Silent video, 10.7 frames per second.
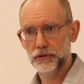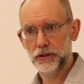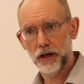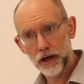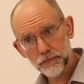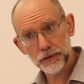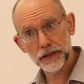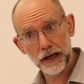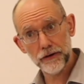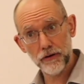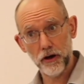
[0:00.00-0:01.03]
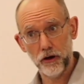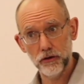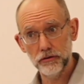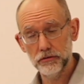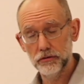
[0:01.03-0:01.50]
It can't be our
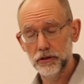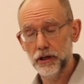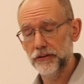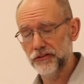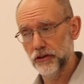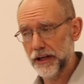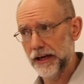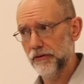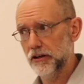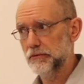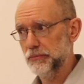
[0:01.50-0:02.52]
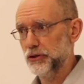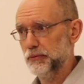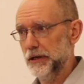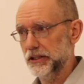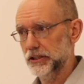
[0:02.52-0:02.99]
own. It's not our own
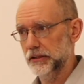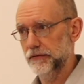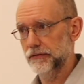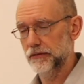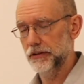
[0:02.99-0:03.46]
perspective